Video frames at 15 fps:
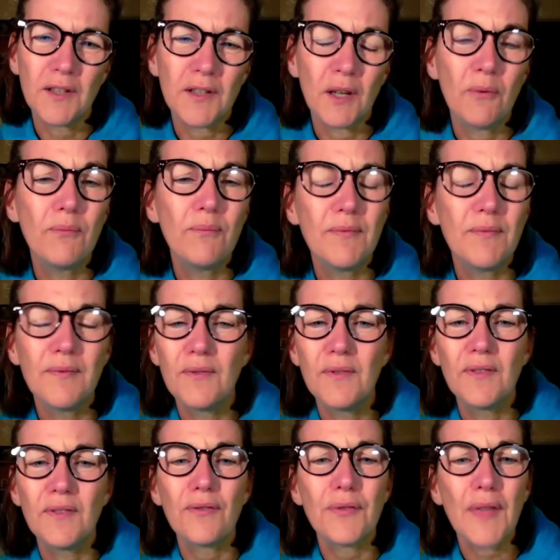So
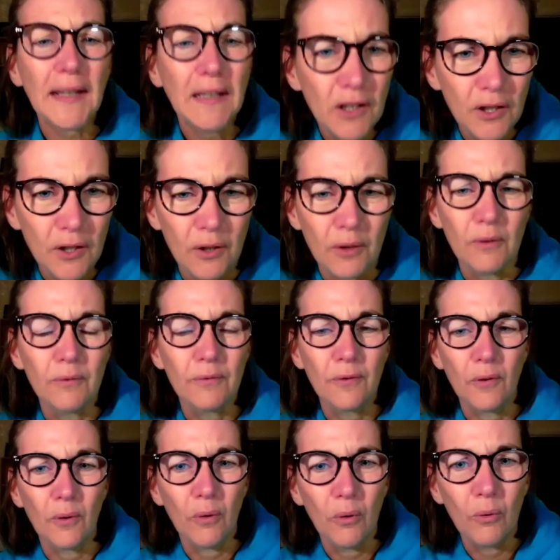thank you
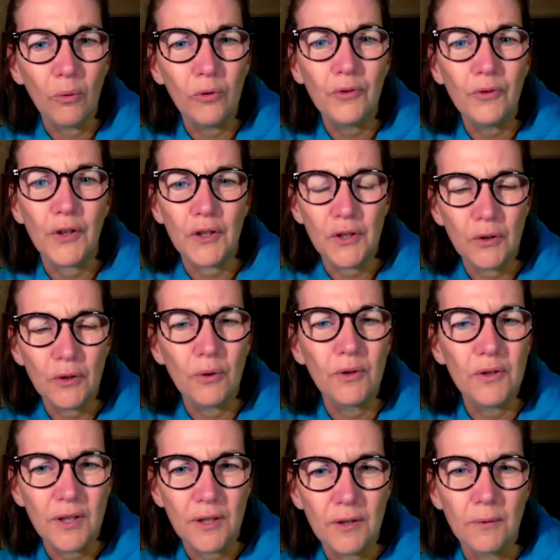for all that
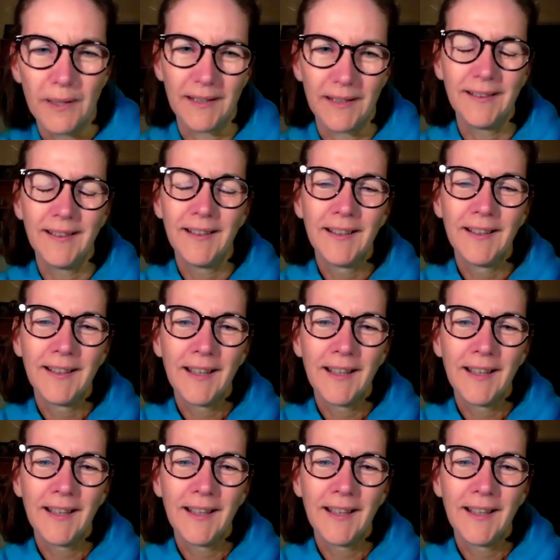you're doing.